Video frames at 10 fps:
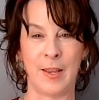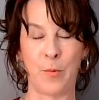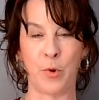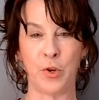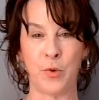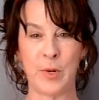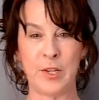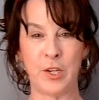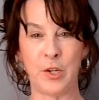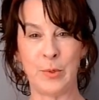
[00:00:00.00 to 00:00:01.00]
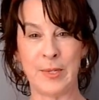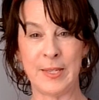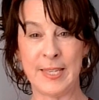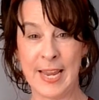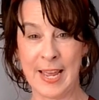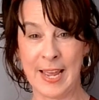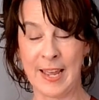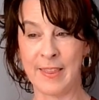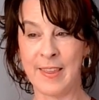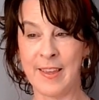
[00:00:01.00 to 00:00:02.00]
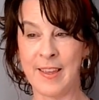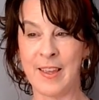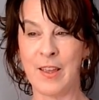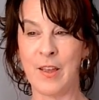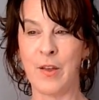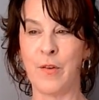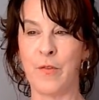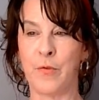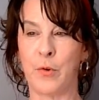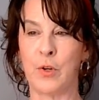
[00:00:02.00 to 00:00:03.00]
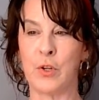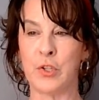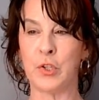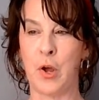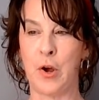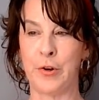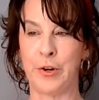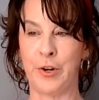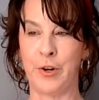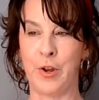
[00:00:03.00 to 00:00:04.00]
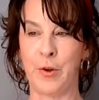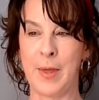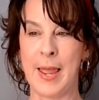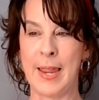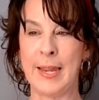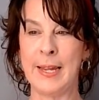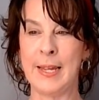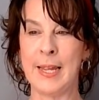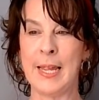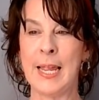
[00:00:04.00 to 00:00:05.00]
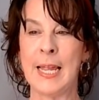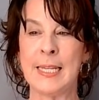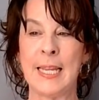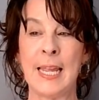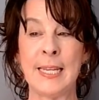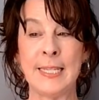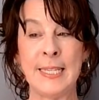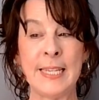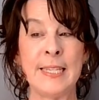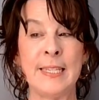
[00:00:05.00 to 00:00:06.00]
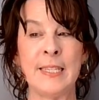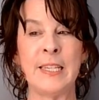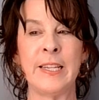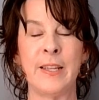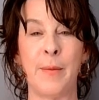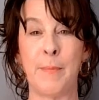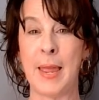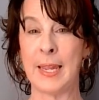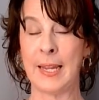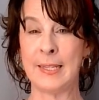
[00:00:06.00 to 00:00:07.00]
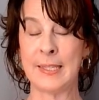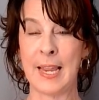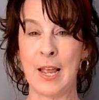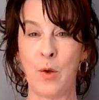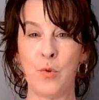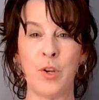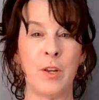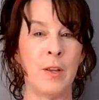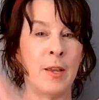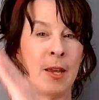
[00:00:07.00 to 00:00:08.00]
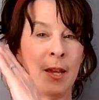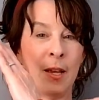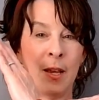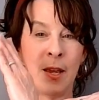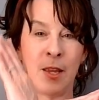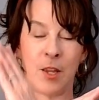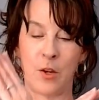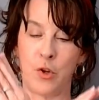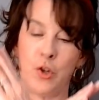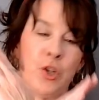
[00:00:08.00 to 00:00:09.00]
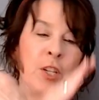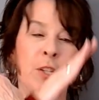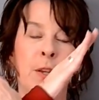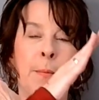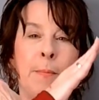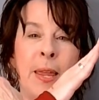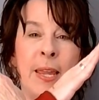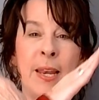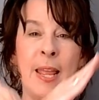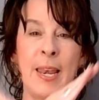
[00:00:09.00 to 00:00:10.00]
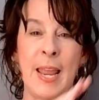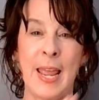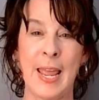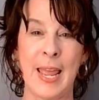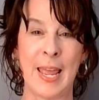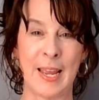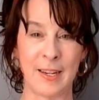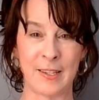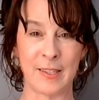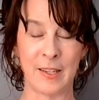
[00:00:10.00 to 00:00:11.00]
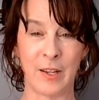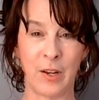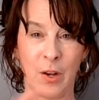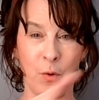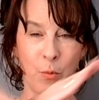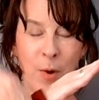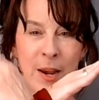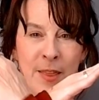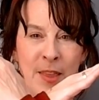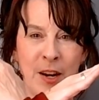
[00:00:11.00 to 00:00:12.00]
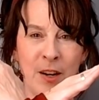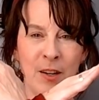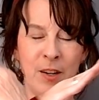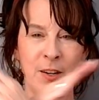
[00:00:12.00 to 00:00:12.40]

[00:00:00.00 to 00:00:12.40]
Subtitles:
And we're going to use death for slaughter, okay? And didn't make a sound, you're just making an X right there